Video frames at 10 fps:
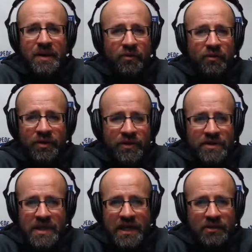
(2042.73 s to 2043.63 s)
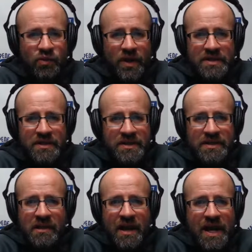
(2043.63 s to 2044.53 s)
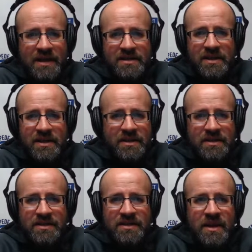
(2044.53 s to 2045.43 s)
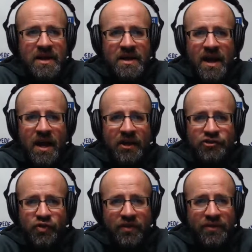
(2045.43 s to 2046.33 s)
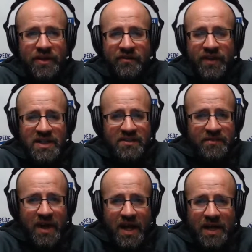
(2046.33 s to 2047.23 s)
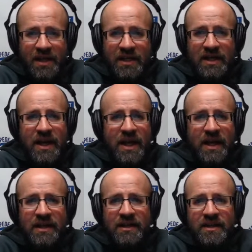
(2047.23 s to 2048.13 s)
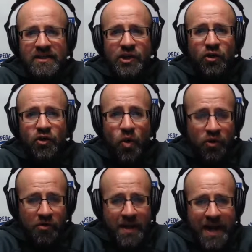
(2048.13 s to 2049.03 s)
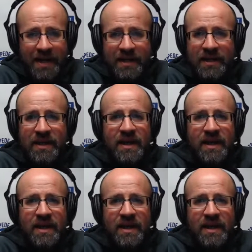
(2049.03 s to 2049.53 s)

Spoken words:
really feels like the rest of this class is driven defensive line and, cornerback.